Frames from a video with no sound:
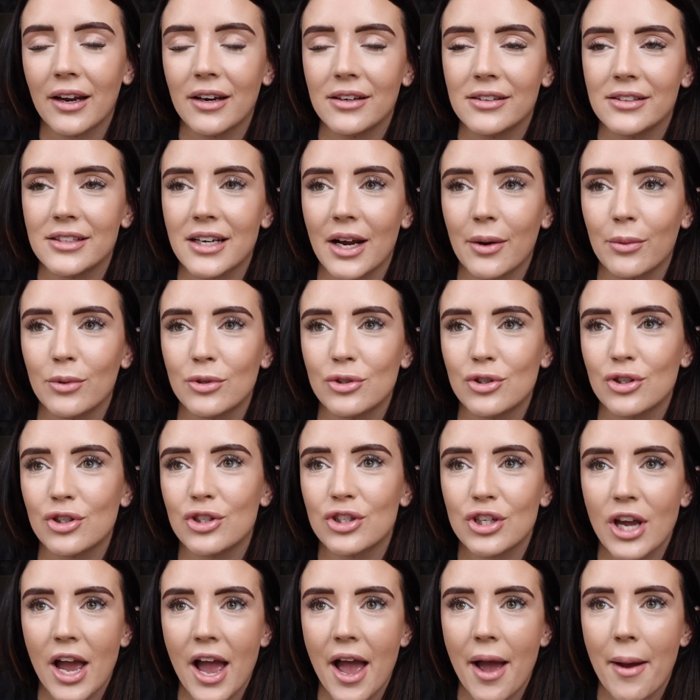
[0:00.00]
and I would
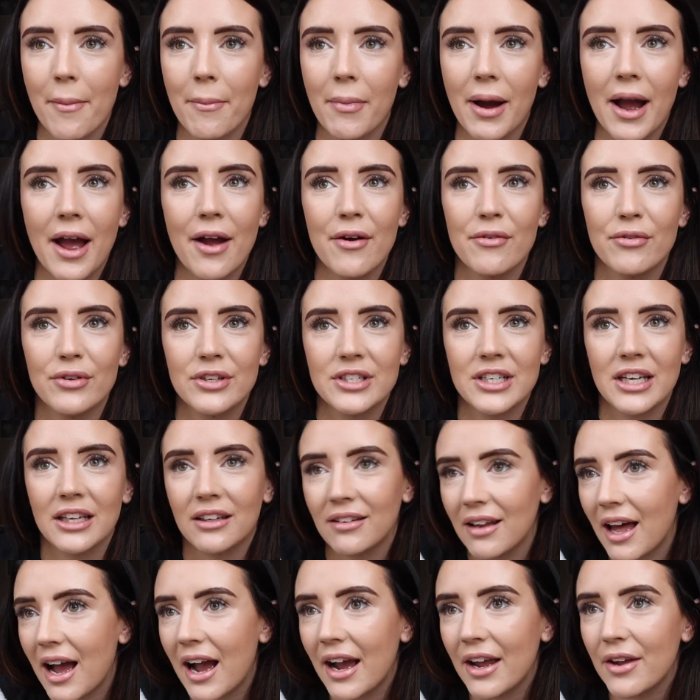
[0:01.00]
just share my everyday
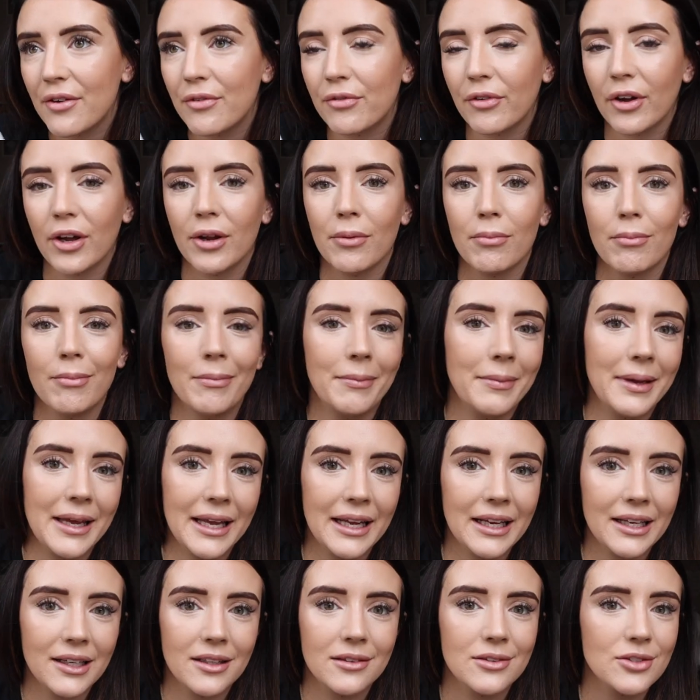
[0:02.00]
life,
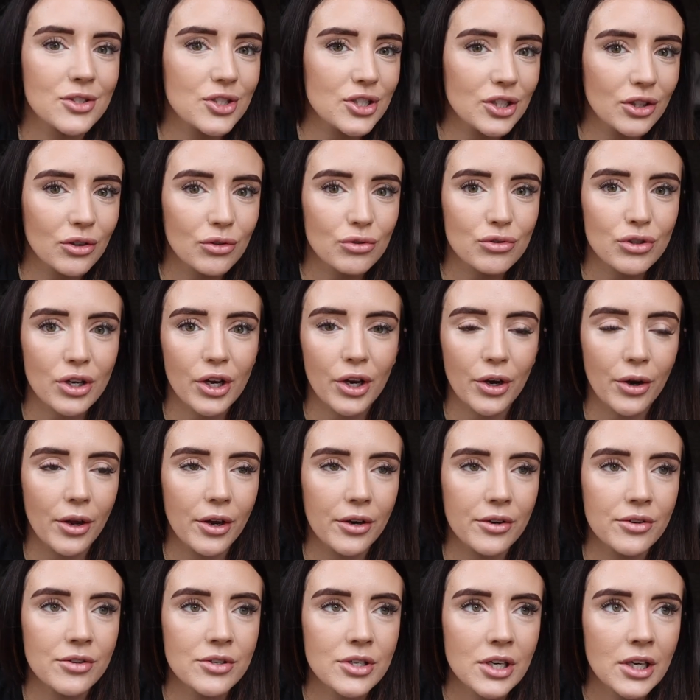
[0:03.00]
me and the children,
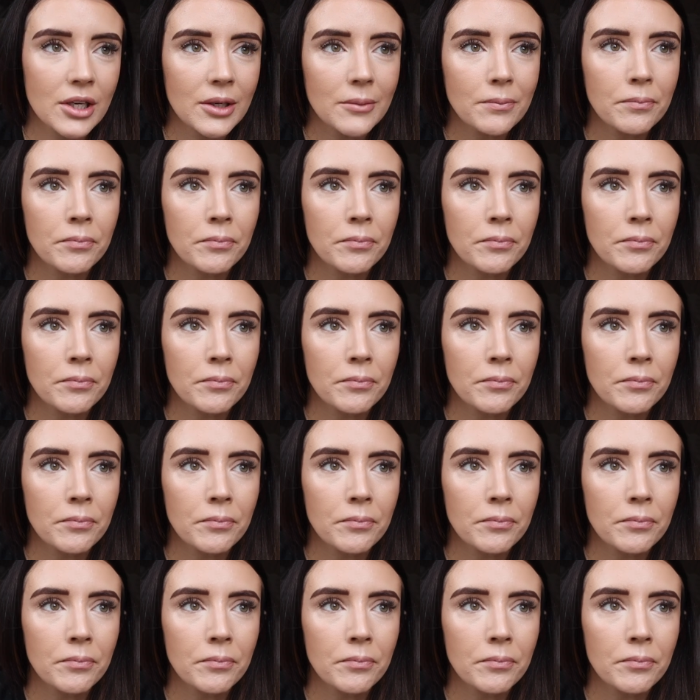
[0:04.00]
and